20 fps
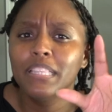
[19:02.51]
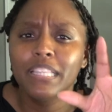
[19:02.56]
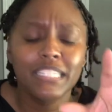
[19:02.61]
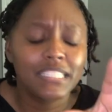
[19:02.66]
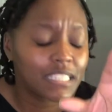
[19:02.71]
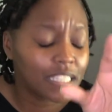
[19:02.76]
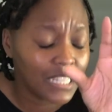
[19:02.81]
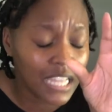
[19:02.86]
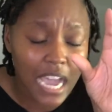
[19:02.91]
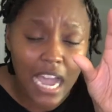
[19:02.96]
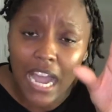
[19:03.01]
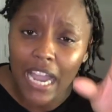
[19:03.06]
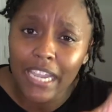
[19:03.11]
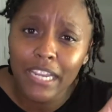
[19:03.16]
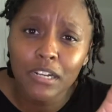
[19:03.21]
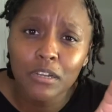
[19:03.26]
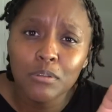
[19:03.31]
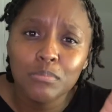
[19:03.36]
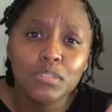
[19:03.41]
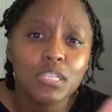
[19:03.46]
listing the
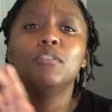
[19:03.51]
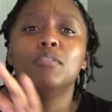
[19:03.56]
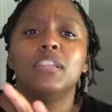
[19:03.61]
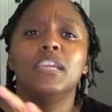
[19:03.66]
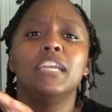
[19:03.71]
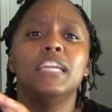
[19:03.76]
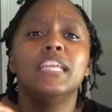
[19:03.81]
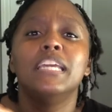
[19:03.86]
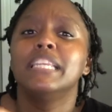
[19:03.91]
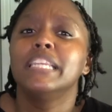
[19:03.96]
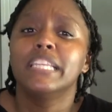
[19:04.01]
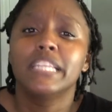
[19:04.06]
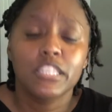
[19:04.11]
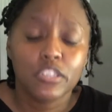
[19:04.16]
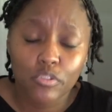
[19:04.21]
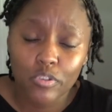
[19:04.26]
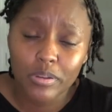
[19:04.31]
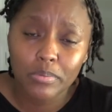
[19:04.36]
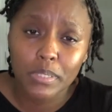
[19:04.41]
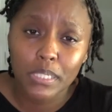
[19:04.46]
items you need in the
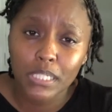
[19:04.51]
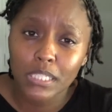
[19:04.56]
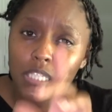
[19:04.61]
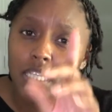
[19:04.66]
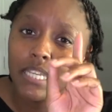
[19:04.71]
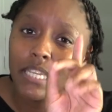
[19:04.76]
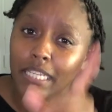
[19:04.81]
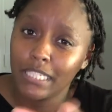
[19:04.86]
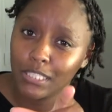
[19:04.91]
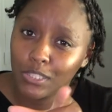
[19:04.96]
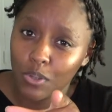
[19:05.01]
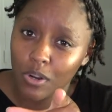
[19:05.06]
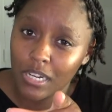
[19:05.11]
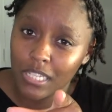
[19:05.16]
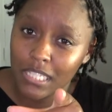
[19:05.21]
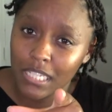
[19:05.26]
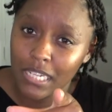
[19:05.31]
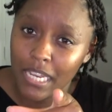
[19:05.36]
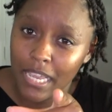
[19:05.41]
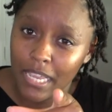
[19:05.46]
description to get
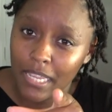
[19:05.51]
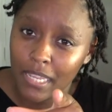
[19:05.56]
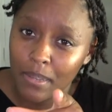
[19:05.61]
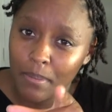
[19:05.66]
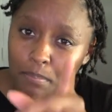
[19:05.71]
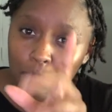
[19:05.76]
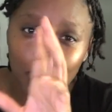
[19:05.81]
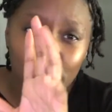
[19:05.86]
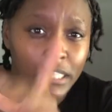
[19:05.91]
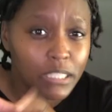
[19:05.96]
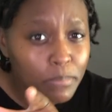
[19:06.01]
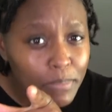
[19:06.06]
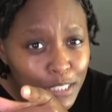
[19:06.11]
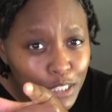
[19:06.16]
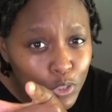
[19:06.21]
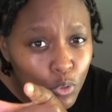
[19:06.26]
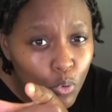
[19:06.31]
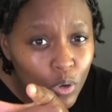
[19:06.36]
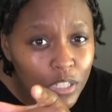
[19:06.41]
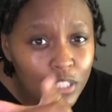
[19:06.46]
started today. Please be
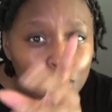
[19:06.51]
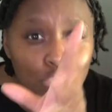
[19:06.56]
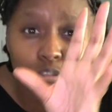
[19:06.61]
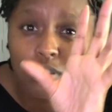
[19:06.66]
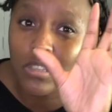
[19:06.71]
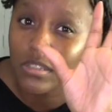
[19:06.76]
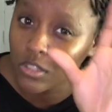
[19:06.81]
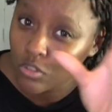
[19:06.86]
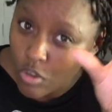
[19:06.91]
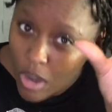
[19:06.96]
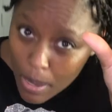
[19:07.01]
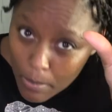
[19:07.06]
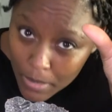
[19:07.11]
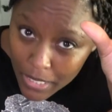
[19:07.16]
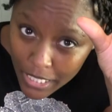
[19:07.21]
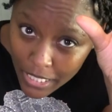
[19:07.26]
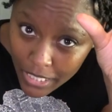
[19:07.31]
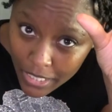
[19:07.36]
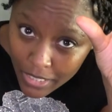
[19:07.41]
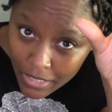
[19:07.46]
sure to subscribe
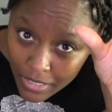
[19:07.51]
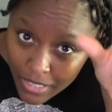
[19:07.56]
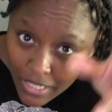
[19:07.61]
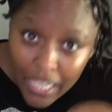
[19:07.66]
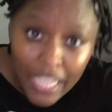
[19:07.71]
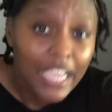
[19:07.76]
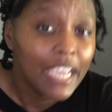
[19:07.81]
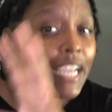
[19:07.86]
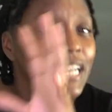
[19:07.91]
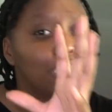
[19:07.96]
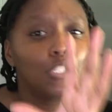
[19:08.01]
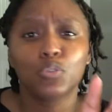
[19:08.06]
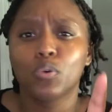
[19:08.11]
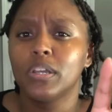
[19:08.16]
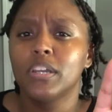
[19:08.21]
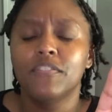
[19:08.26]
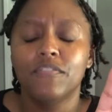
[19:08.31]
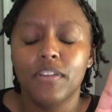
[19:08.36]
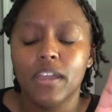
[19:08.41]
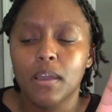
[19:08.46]
again and
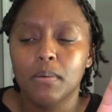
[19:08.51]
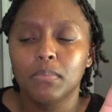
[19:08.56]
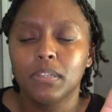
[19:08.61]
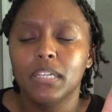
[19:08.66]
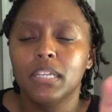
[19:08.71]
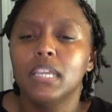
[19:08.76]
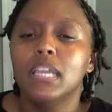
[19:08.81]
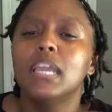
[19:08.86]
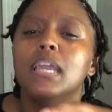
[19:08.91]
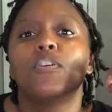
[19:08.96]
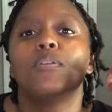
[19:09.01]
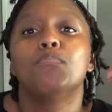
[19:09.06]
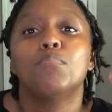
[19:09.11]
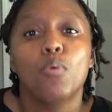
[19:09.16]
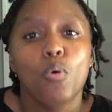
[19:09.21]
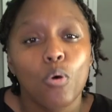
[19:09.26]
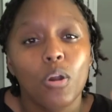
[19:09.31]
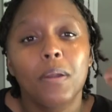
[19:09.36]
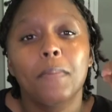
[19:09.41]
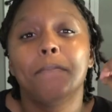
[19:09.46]
join the family for
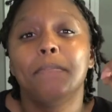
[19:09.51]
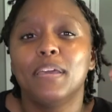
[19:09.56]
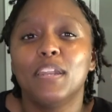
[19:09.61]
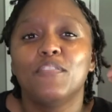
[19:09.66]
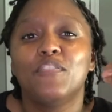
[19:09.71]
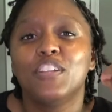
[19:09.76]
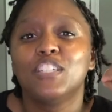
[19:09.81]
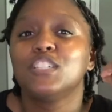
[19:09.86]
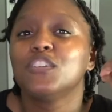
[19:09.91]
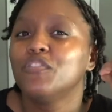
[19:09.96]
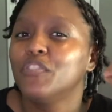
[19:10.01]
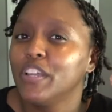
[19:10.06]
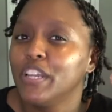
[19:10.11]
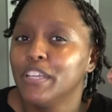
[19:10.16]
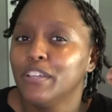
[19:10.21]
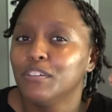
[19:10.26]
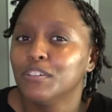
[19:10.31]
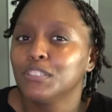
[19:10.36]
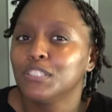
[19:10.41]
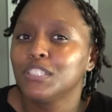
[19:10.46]
more beneficial
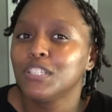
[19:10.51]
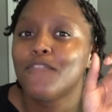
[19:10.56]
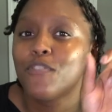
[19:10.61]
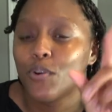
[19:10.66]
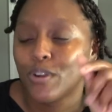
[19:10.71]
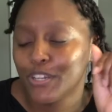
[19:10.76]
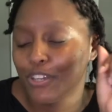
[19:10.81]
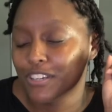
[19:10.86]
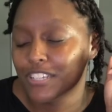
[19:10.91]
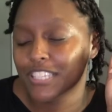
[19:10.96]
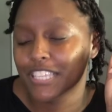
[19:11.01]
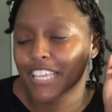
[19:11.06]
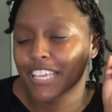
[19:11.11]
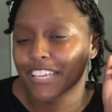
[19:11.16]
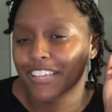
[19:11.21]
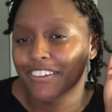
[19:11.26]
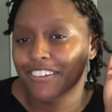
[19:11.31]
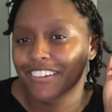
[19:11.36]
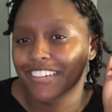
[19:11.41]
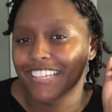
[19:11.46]
videos for your
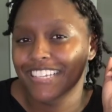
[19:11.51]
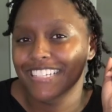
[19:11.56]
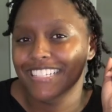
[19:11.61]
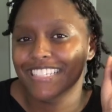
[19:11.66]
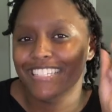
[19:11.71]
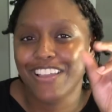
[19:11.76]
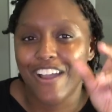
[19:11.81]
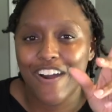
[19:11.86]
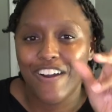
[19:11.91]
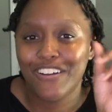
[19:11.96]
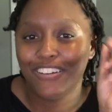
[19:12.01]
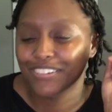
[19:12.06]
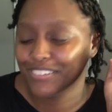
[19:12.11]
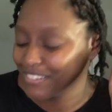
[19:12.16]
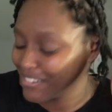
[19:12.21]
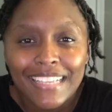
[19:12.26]
skincare needs, y'all.